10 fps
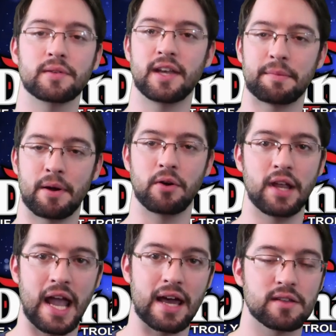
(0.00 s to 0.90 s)
attack power he
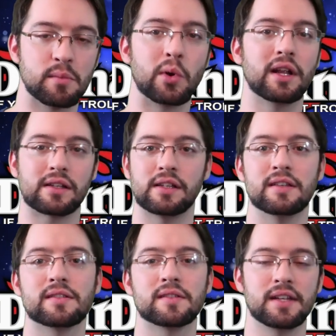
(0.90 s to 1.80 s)
has, the more likely he
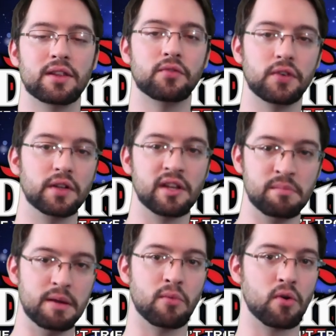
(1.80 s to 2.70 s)
is to stay on the field and
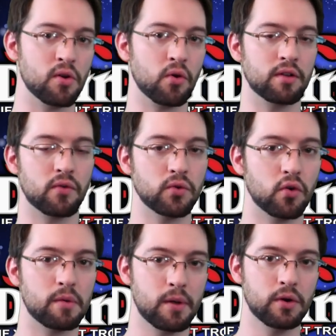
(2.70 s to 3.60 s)
be more annoying for
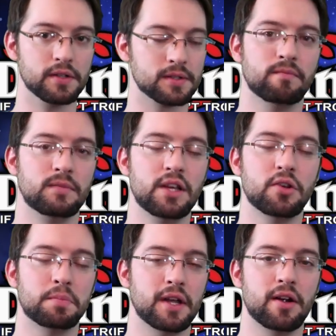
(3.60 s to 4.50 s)
your opponent. Neither
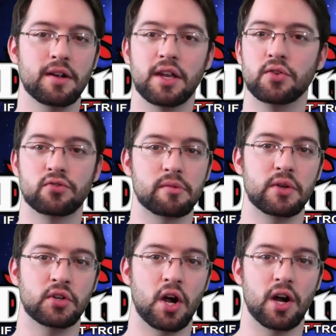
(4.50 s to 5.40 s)
player can
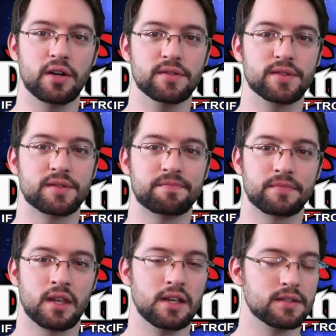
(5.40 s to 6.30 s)
tribute cards.
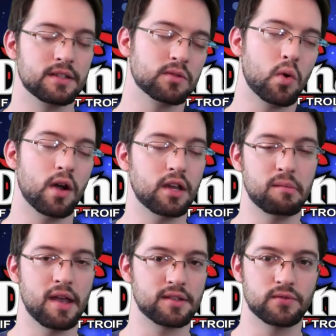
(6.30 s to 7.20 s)
He's, he's a walking
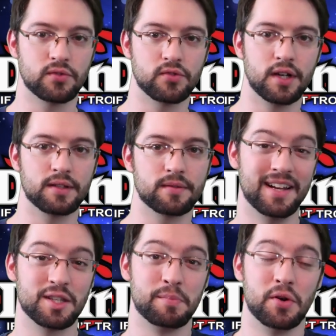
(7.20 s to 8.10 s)
Mask of Restrict.
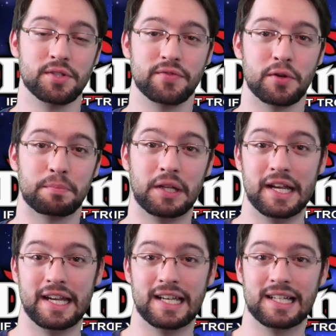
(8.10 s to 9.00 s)
I suppose if you're
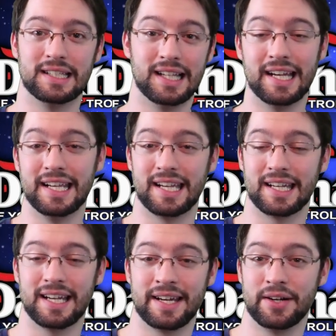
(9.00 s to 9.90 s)
playing, like,
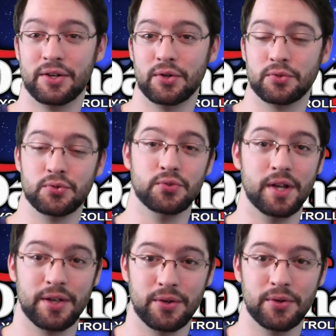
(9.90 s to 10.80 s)
I don't know, True
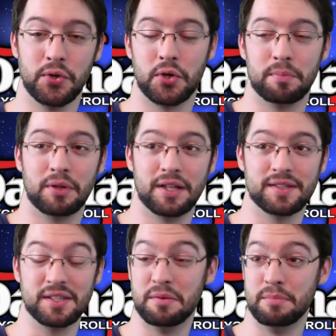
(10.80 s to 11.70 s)
Draco, you could play
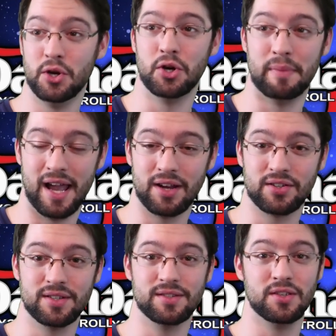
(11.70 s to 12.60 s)
this in a mirror match
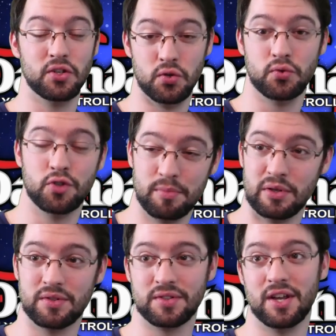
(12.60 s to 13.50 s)
because you
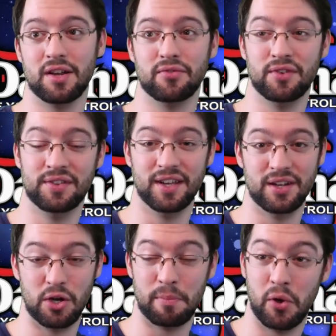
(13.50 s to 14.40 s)
tribute stuff and then
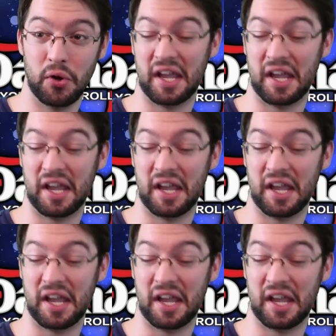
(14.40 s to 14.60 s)
your opponent